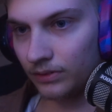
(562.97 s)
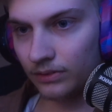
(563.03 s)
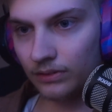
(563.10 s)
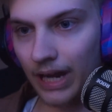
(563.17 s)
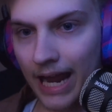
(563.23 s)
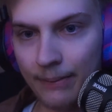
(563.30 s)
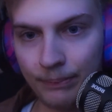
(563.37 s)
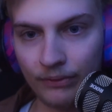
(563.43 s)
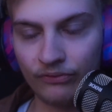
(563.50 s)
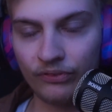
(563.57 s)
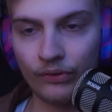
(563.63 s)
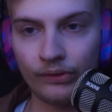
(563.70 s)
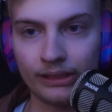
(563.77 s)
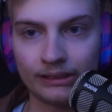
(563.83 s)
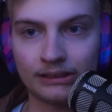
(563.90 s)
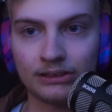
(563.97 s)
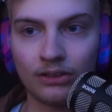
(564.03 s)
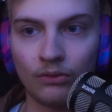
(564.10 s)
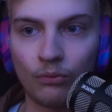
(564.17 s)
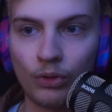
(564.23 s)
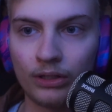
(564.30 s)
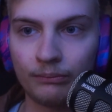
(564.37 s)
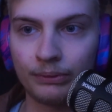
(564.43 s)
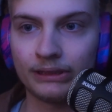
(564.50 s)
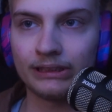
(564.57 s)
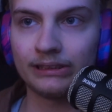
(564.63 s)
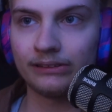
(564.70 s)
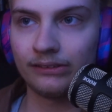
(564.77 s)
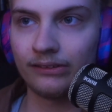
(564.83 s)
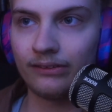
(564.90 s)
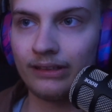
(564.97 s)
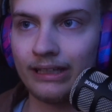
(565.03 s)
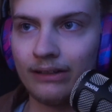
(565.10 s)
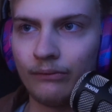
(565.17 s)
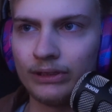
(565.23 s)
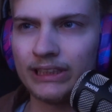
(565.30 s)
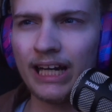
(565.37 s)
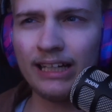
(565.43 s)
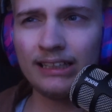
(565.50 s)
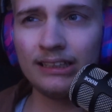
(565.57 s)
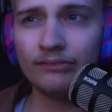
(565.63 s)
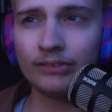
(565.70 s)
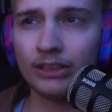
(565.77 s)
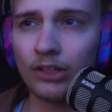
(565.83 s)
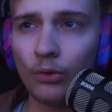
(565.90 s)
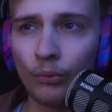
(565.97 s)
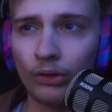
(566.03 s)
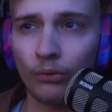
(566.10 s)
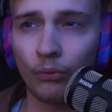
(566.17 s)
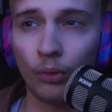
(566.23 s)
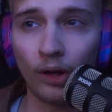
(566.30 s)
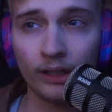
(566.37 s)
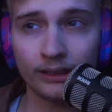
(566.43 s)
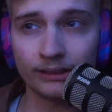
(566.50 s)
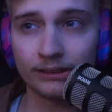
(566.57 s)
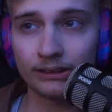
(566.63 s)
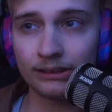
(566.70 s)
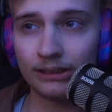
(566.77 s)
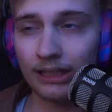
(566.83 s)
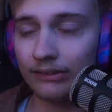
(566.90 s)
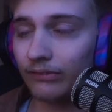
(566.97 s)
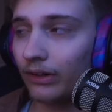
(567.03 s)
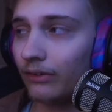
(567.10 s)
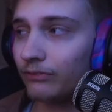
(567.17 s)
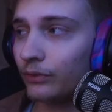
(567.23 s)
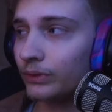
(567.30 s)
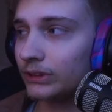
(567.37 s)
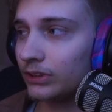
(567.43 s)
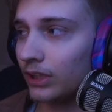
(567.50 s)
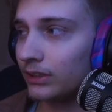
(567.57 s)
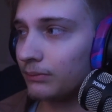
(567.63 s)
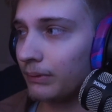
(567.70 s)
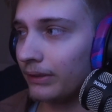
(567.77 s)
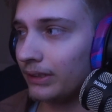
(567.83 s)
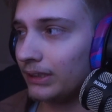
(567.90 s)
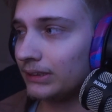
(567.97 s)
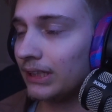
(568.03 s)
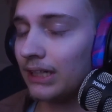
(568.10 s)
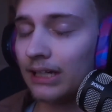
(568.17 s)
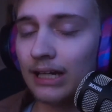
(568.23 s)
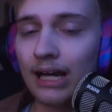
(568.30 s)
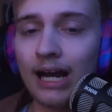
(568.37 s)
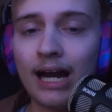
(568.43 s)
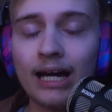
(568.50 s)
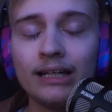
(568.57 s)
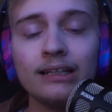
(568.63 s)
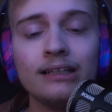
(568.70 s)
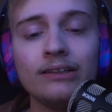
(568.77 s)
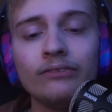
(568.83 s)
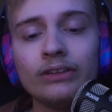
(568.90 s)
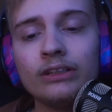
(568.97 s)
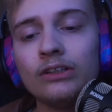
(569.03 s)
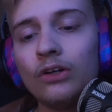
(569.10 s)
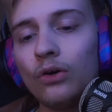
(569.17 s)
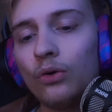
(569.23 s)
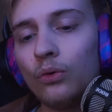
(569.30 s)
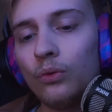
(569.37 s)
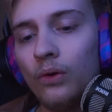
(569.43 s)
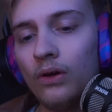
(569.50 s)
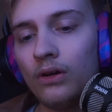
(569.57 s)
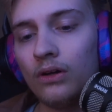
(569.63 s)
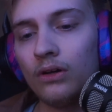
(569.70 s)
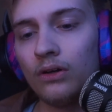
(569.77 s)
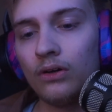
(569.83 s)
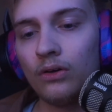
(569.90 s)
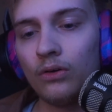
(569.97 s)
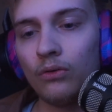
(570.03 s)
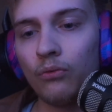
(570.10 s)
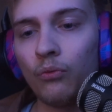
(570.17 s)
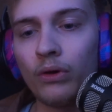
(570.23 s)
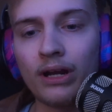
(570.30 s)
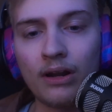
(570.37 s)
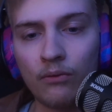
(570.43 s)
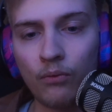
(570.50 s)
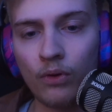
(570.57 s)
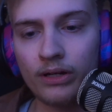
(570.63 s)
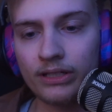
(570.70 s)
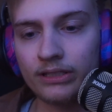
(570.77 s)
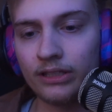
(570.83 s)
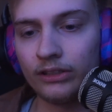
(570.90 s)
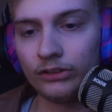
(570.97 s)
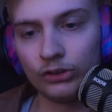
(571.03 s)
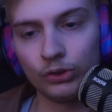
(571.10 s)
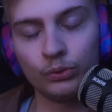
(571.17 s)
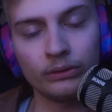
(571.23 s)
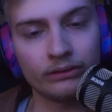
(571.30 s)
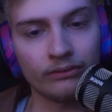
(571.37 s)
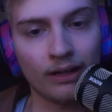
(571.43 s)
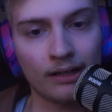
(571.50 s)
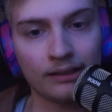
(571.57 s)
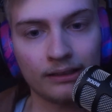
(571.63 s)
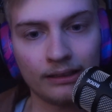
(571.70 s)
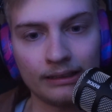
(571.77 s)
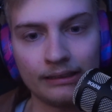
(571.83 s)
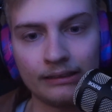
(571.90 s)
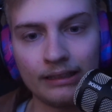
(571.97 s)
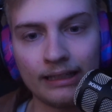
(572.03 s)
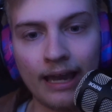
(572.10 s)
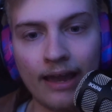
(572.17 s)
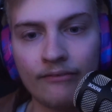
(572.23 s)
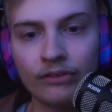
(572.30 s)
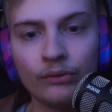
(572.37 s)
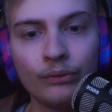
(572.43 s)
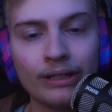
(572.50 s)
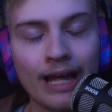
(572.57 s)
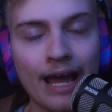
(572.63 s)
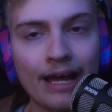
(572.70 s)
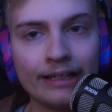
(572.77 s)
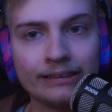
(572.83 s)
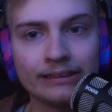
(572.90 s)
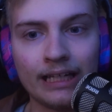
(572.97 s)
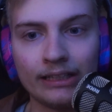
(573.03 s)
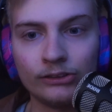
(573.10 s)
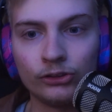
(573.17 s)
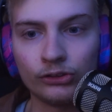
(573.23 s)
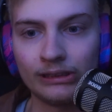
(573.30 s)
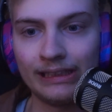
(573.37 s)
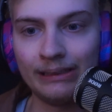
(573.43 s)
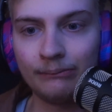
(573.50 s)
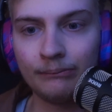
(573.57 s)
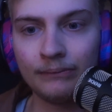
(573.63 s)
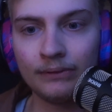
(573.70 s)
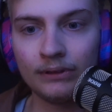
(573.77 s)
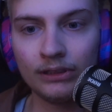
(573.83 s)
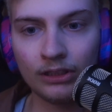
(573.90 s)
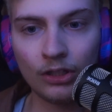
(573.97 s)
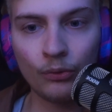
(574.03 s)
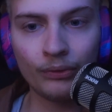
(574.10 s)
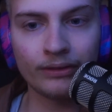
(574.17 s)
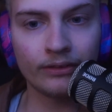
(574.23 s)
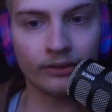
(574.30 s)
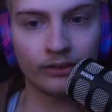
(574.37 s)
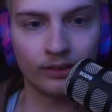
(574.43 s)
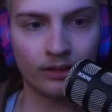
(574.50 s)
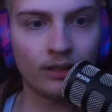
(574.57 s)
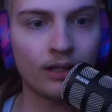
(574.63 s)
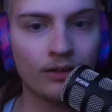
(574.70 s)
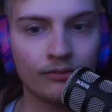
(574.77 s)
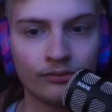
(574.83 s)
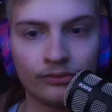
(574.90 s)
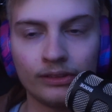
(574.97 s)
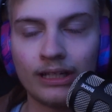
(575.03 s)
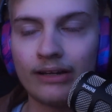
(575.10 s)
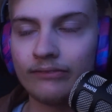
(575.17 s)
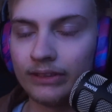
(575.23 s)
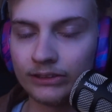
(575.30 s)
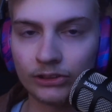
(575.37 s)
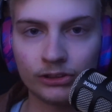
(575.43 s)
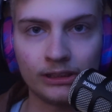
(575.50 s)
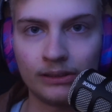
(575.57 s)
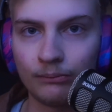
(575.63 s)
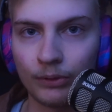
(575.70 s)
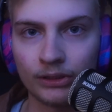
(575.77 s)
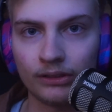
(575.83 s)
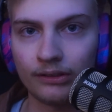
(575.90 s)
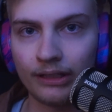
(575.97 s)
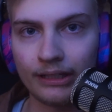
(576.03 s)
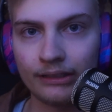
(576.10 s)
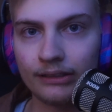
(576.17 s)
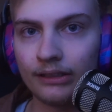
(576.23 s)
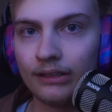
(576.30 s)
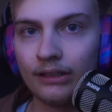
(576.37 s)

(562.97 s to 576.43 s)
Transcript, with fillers: hyper focused on one particular thing, which I didn't even know what it was. I've, I've always talked about this. I didn't even know what I wanted to do with Rocket League. Like everyone has that dream, you know, when they're good enough, you have this dream where you're like,